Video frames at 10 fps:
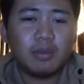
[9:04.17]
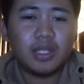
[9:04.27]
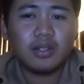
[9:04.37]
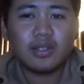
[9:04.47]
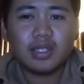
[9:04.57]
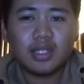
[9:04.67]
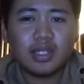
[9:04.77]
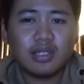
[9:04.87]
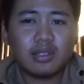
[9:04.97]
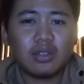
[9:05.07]
because it
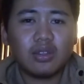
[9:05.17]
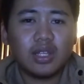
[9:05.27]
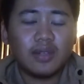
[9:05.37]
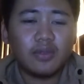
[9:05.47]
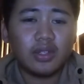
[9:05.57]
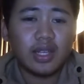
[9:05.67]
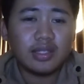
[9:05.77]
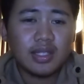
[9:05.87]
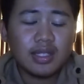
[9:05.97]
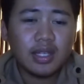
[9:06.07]
is not only for the
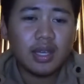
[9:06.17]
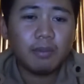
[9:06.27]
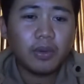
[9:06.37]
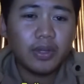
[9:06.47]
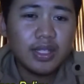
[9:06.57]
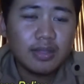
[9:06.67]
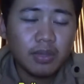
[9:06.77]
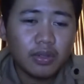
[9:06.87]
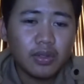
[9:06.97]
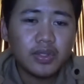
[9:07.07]
existing employees
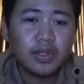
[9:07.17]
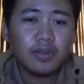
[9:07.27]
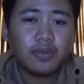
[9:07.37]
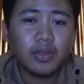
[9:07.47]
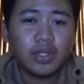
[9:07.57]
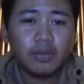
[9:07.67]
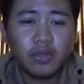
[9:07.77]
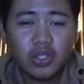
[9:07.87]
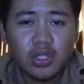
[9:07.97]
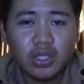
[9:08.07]
but also for the
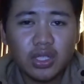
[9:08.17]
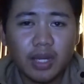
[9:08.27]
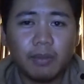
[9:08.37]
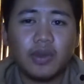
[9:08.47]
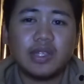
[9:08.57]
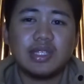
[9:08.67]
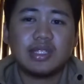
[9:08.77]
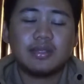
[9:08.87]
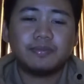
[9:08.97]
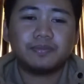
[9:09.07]
future
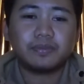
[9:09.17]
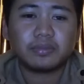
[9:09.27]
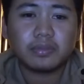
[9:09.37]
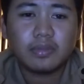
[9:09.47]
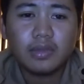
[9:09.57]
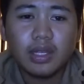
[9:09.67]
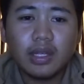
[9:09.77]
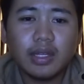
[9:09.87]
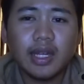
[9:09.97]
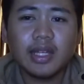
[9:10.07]
employees.
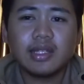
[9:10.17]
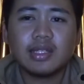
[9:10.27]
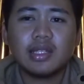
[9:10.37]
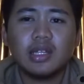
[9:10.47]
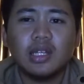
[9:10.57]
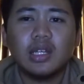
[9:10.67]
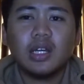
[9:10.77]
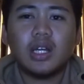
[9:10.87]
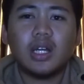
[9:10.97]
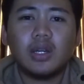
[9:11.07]
Next,
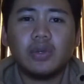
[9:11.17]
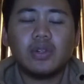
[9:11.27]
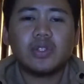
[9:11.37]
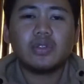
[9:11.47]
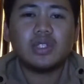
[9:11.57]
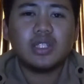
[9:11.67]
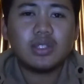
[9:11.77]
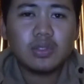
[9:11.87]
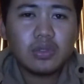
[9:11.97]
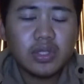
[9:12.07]
we also need
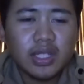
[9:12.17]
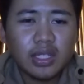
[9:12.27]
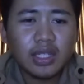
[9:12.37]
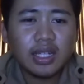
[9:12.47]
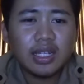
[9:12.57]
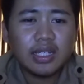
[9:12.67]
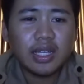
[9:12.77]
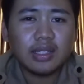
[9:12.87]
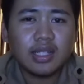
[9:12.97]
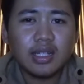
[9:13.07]
to set a clear
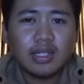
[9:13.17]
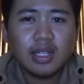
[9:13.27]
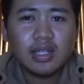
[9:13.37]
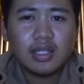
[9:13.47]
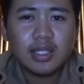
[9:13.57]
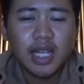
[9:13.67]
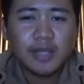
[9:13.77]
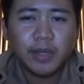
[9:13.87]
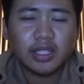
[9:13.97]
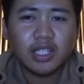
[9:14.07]
attendance
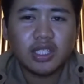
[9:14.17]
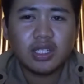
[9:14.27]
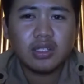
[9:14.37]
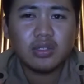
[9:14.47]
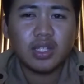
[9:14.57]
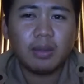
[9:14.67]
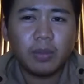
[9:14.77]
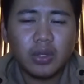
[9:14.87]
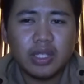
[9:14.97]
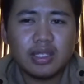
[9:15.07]
expectation to the
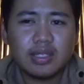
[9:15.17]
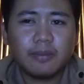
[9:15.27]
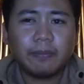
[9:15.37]
employees.